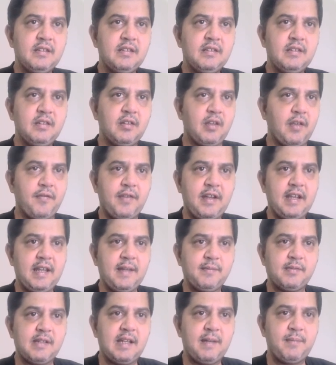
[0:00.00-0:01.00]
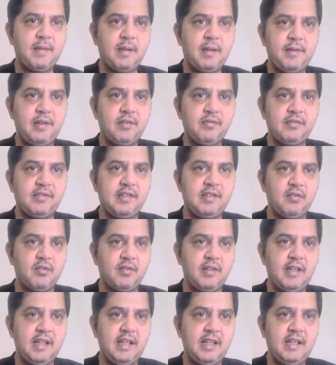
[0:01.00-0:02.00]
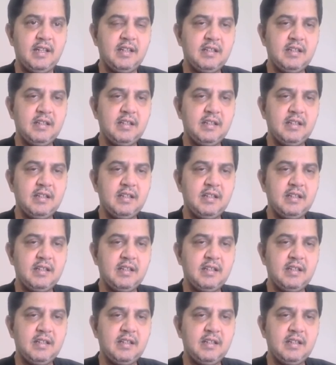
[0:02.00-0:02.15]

Okay, 5 times lambda by 2 is equal to L,